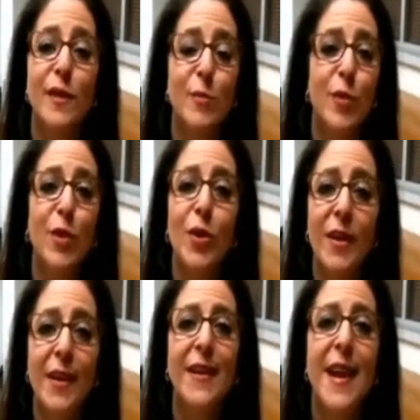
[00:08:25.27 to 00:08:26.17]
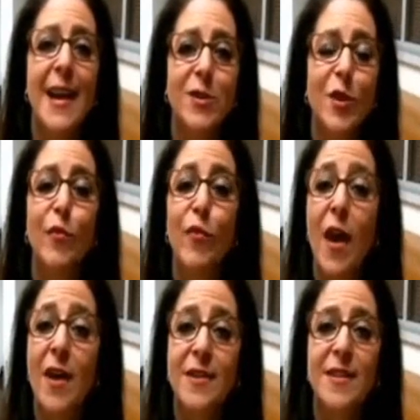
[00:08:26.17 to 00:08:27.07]
It's purely a natural
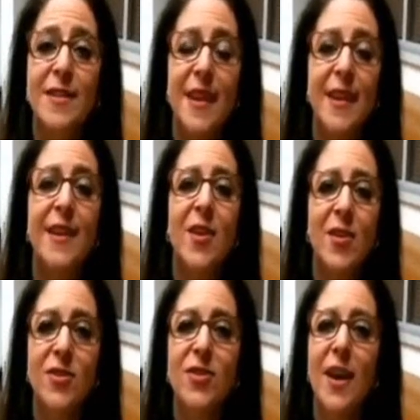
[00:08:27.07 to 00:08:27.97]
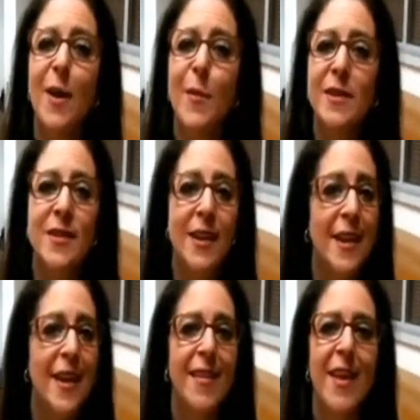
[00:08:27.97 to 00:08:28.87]
process that yields diamonds
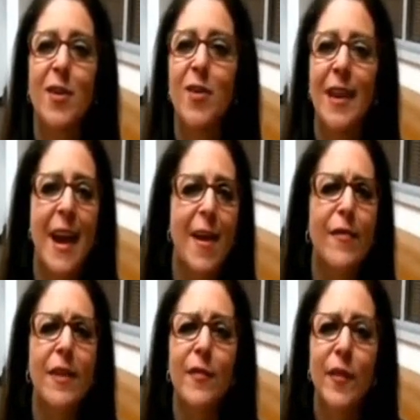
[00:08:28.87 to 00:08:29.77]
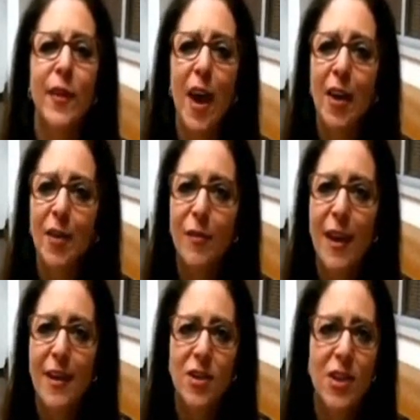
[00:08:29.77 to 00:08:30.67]
that are in every different color
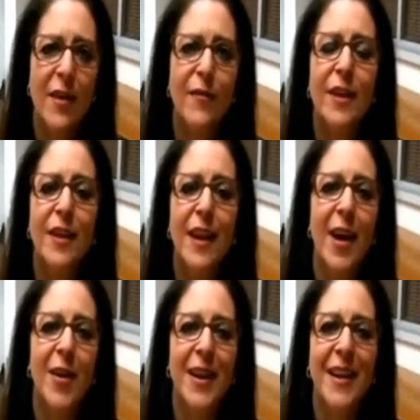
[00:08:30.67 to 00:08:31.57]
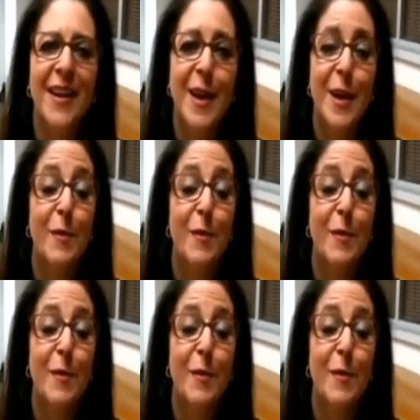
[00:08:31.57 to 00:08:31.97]
range, every clarity.